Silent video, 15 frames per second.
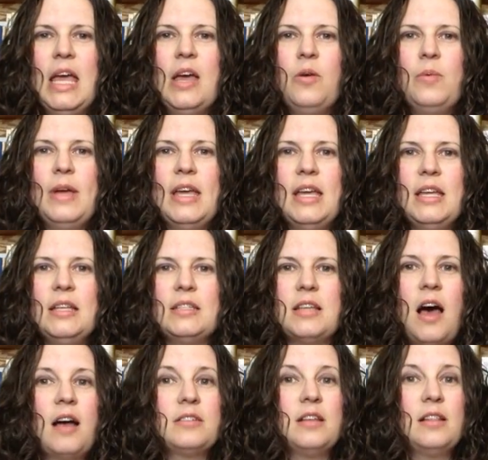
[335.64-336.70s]
We
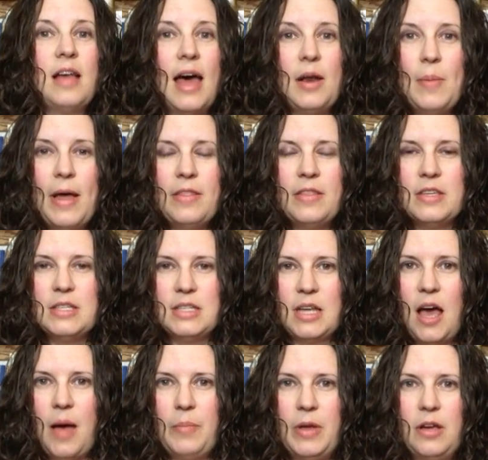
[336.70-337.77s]
talked a lot about this
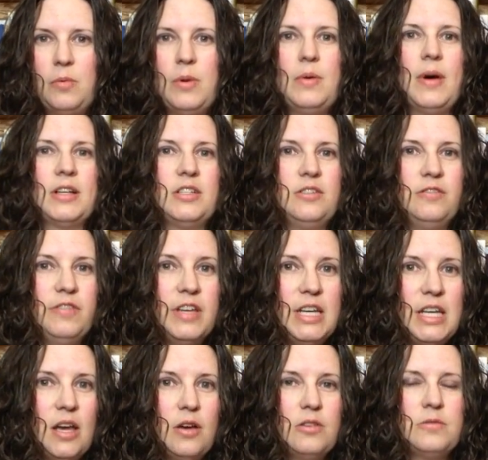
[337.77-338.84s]
topic. We watched
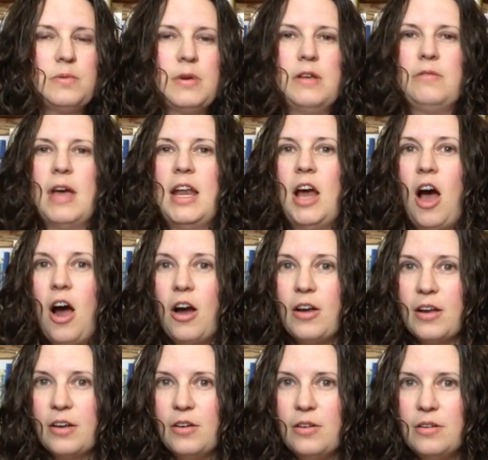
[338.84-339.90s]
videos, we read
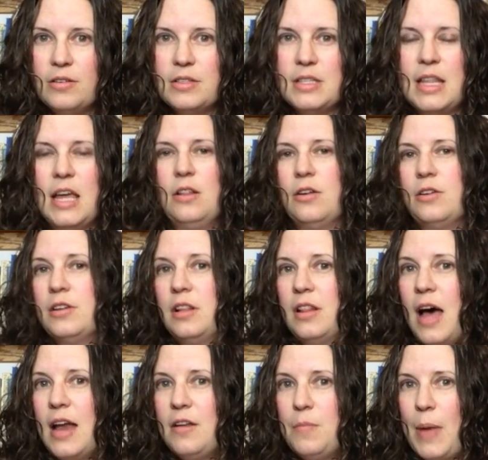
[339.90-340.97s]
articles, they learned a
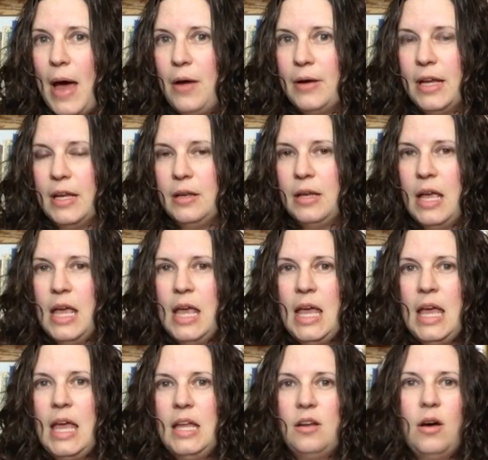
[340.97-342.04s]
lot about it,
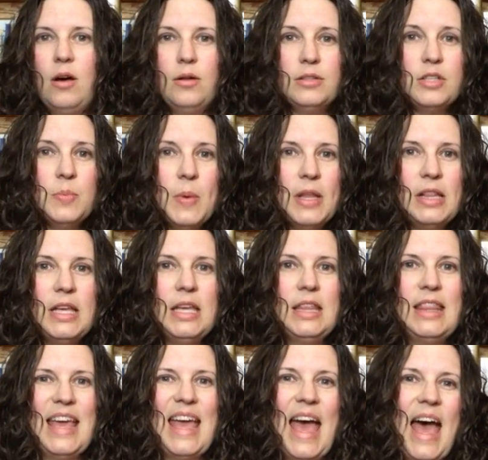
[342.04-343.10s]
and ultimately
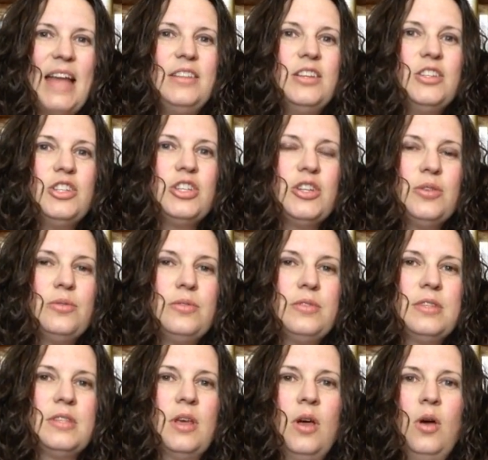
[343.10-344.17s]
they had to
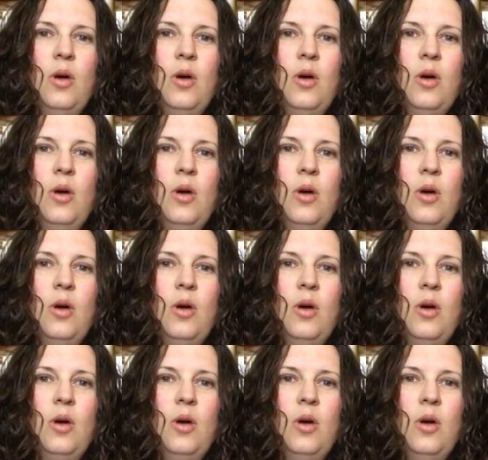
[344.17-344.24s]
choose